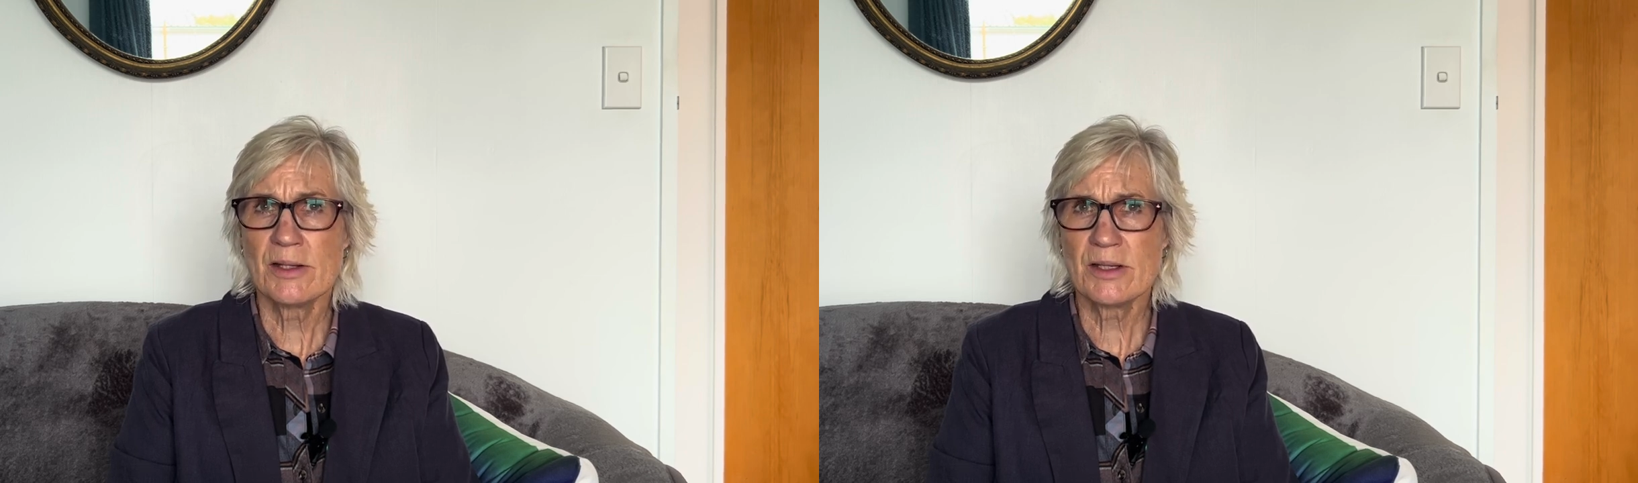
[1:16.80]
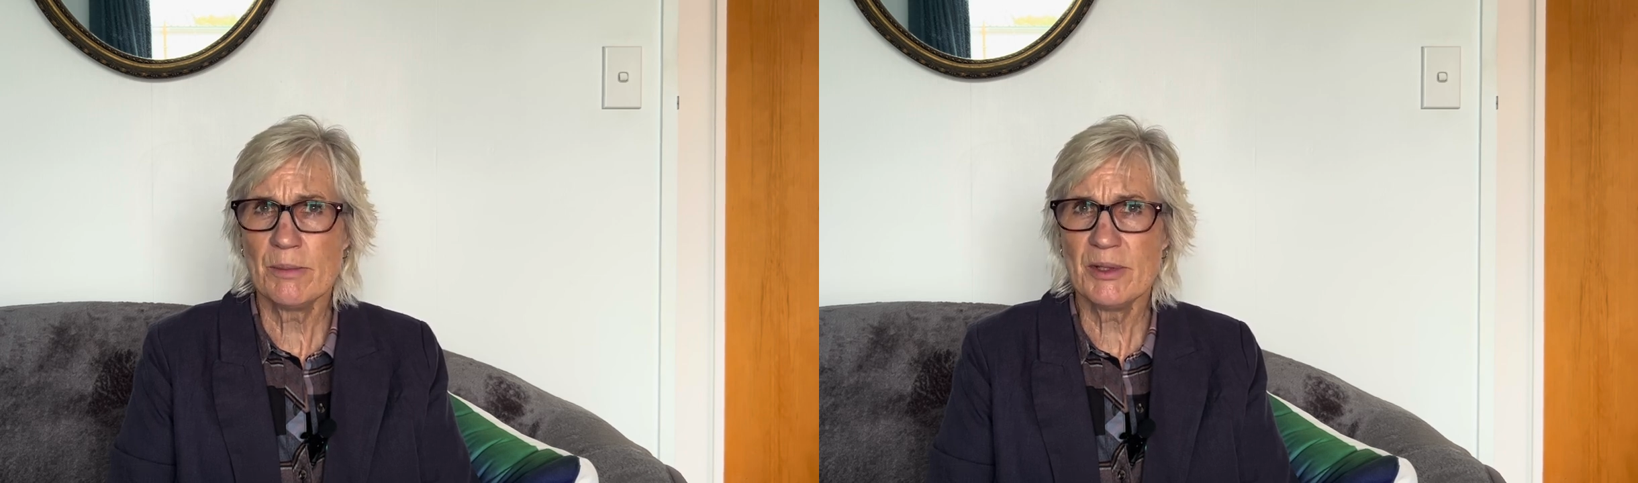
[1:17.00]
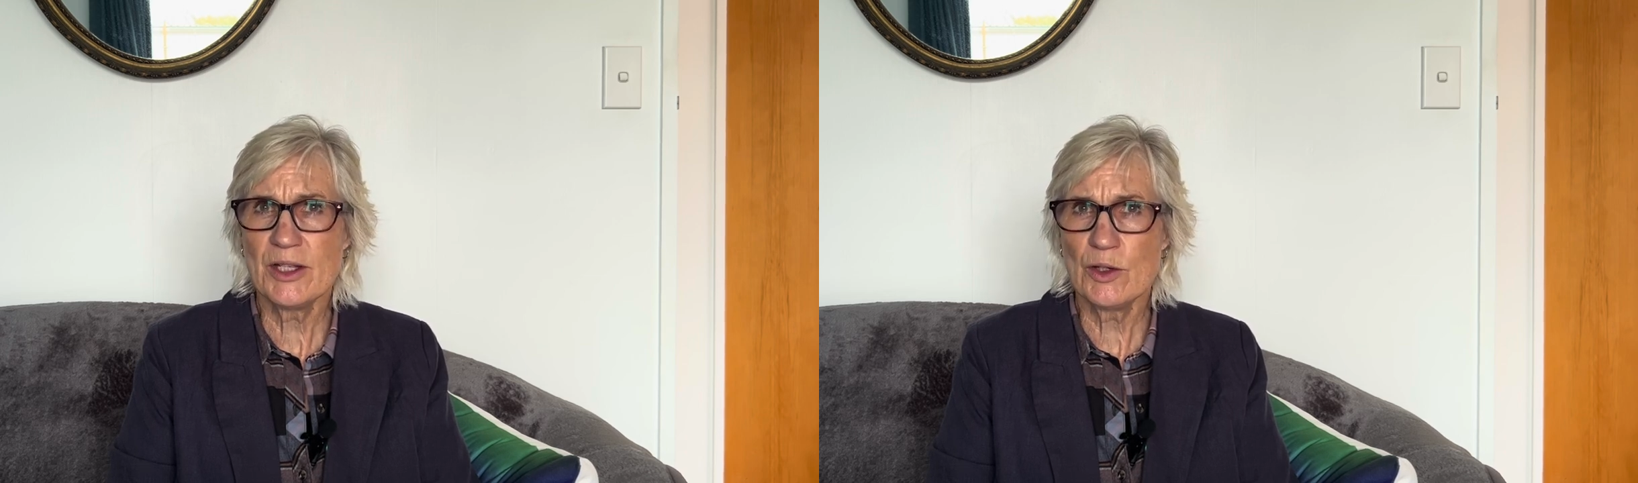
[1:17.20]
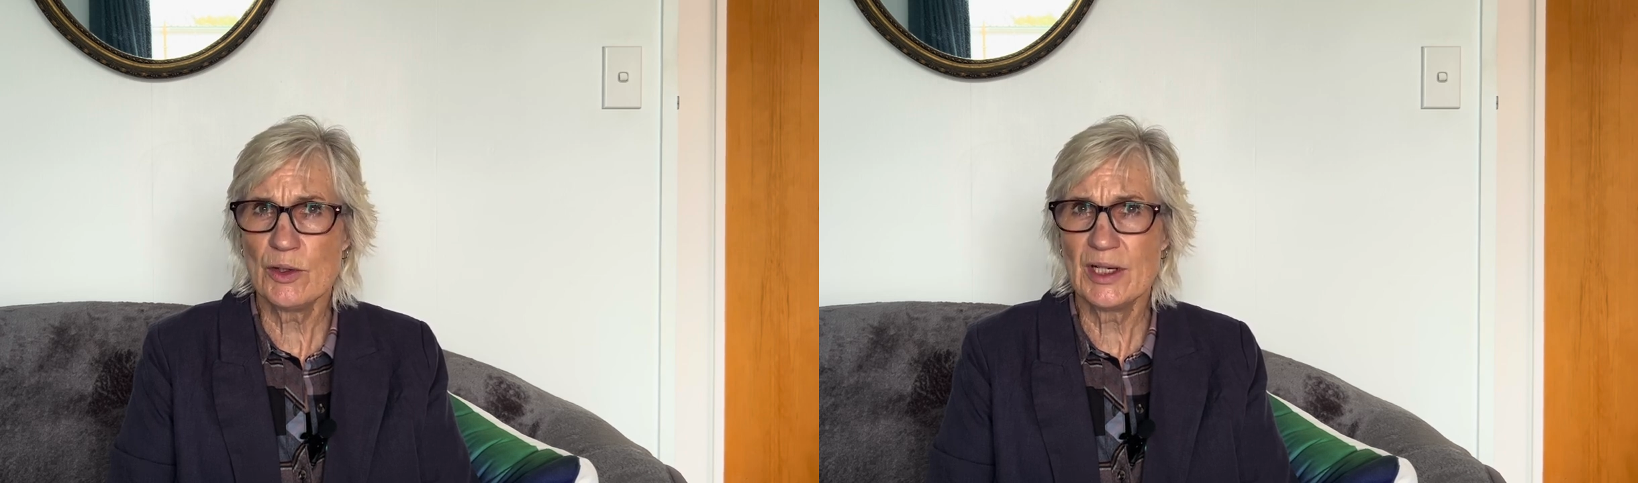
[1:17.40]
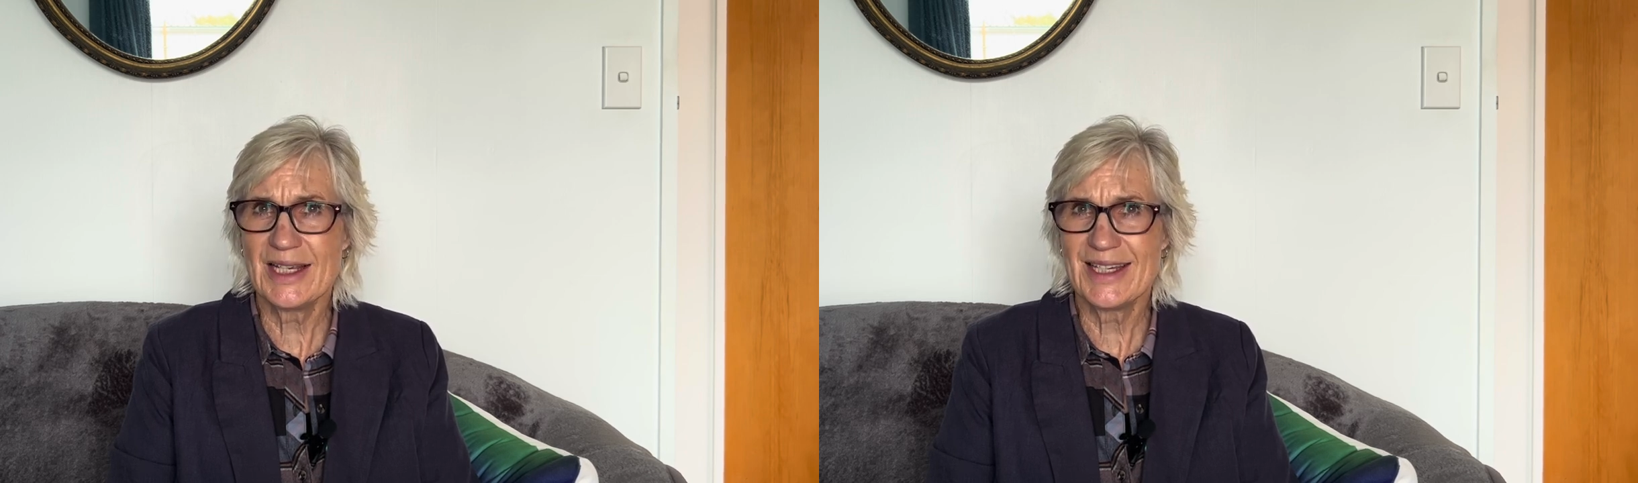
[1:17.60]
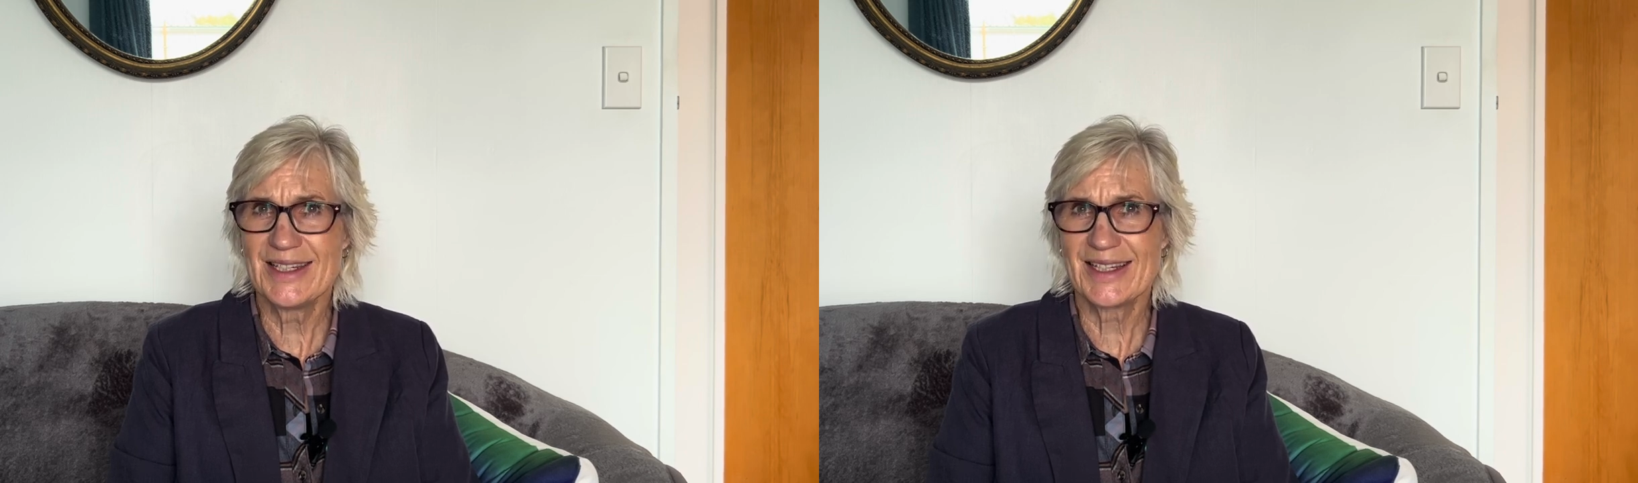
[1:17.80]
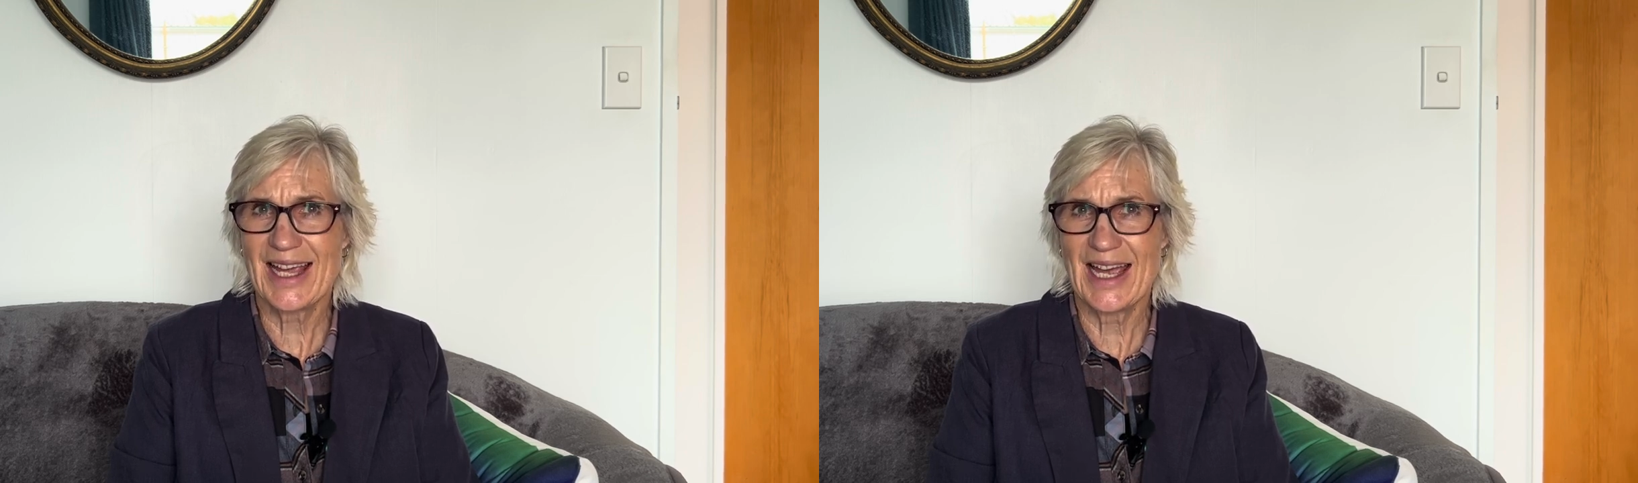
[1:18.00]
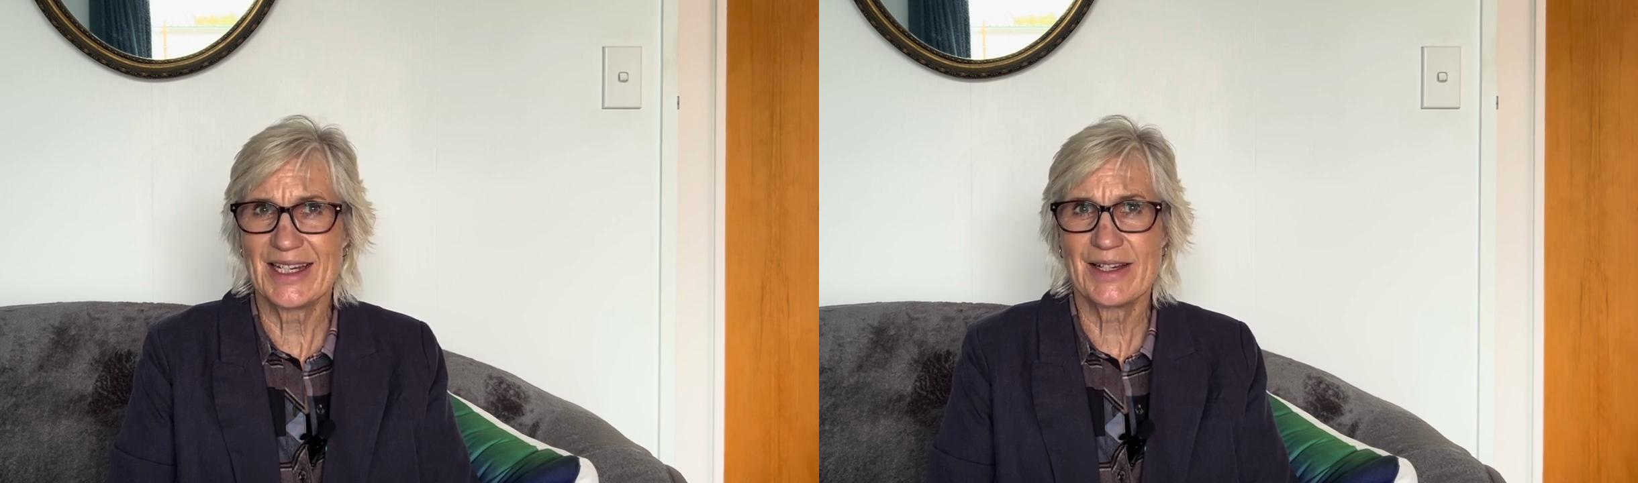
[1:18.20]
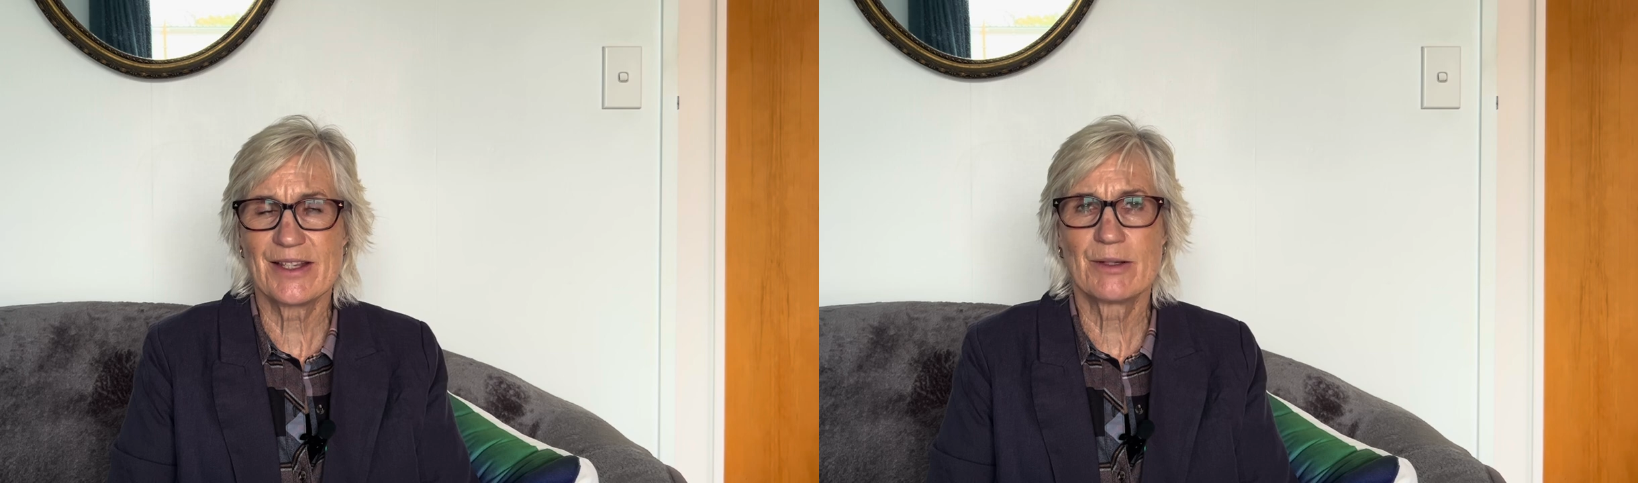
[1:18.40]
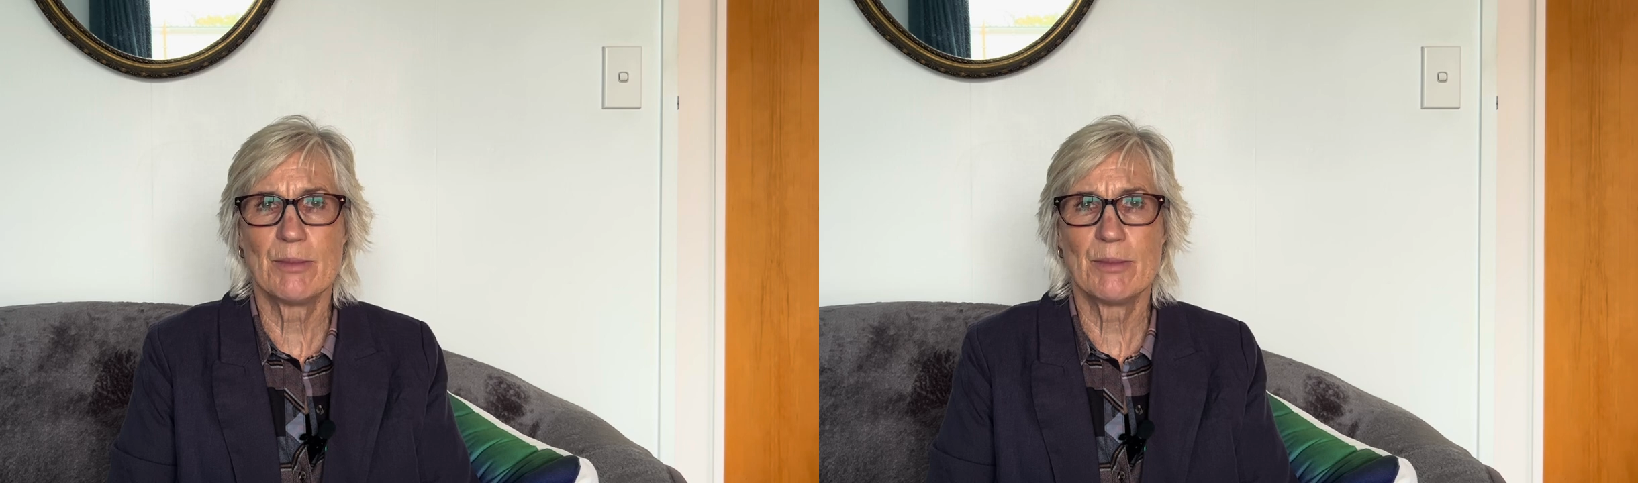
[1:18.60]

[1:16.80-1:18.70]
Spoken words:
Some of the early indicators